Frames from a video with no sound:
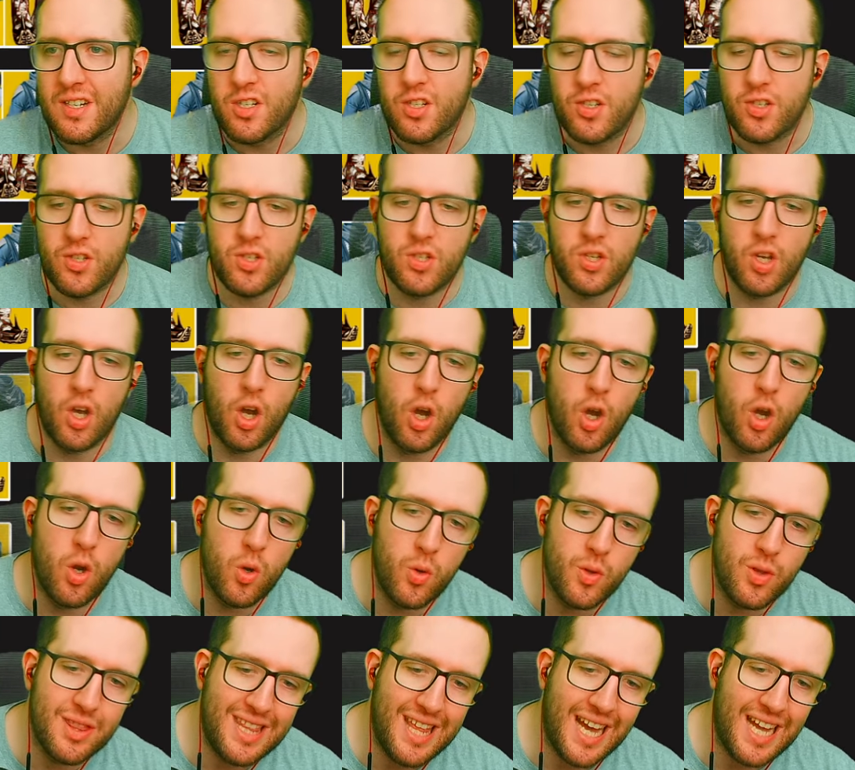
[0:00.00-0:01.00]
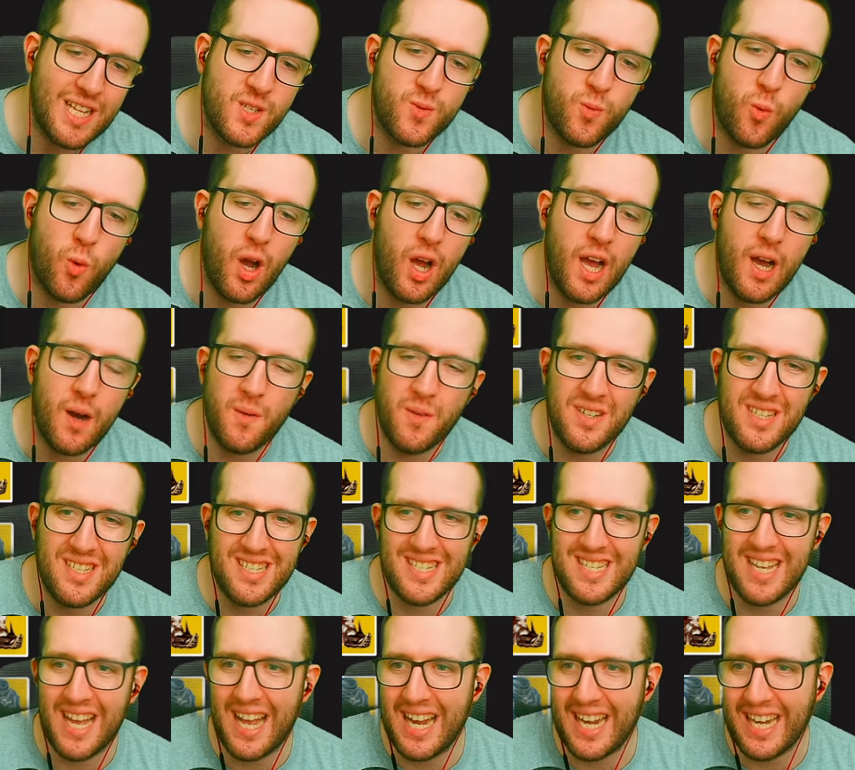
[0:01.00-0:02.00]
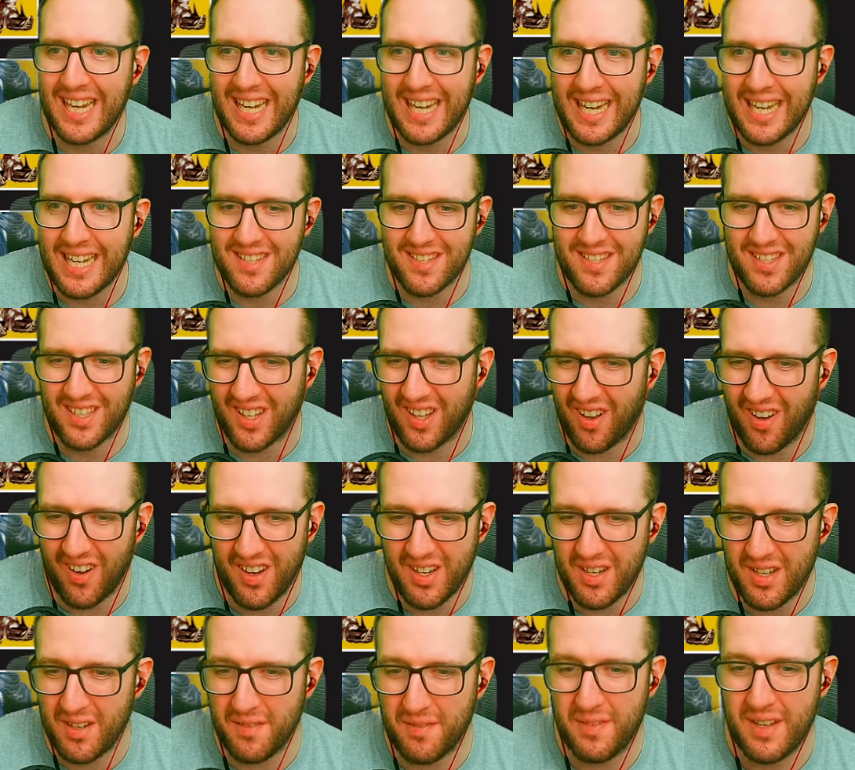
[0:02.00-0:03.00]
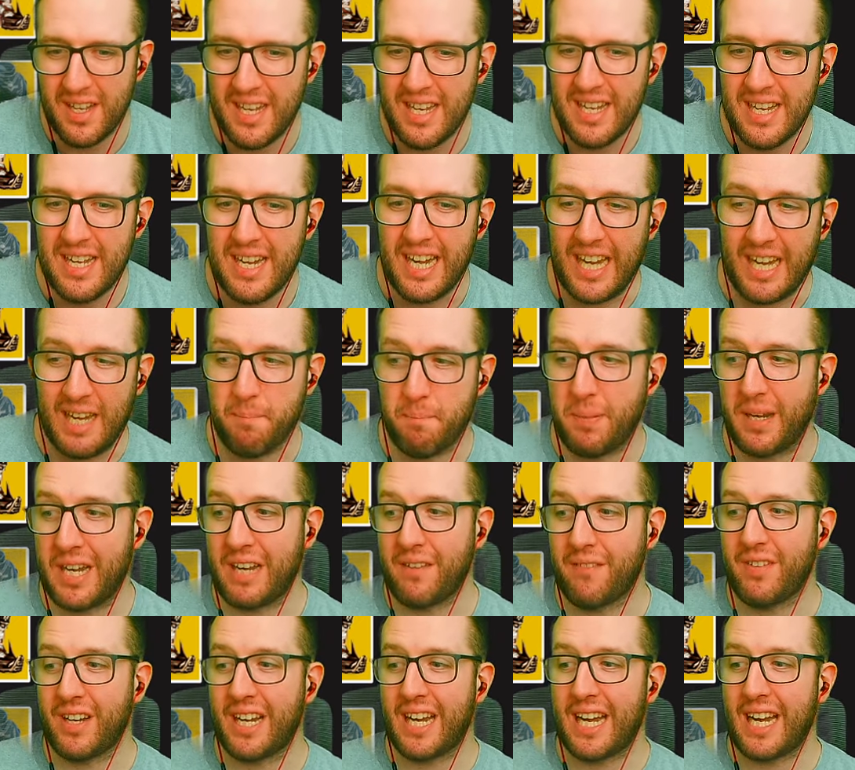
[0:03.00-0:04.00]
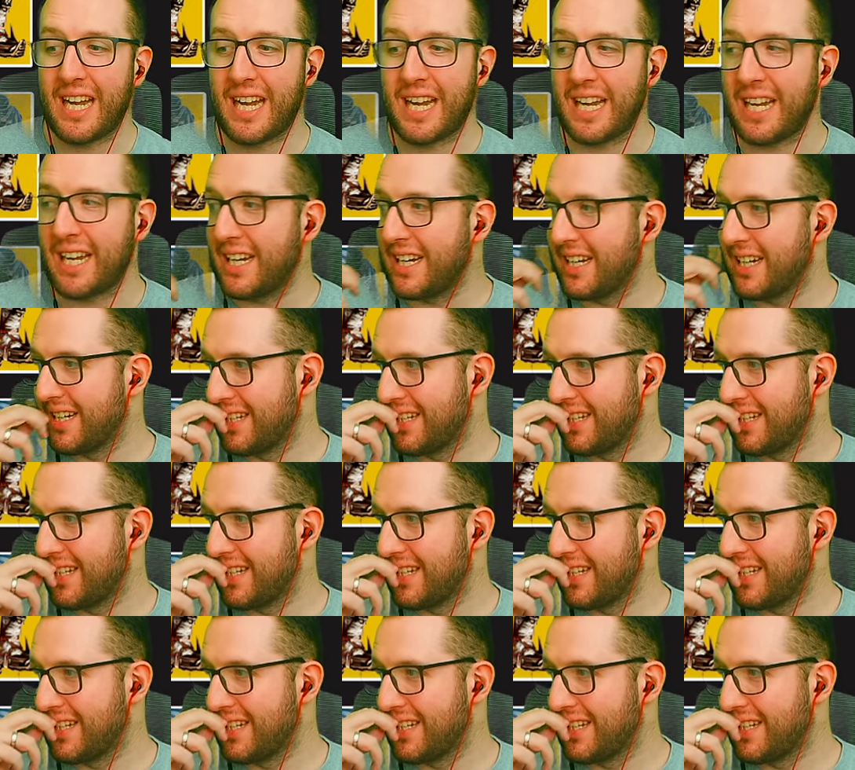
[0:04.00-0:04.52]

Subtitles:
so that's why I would say it's kind of in PvE.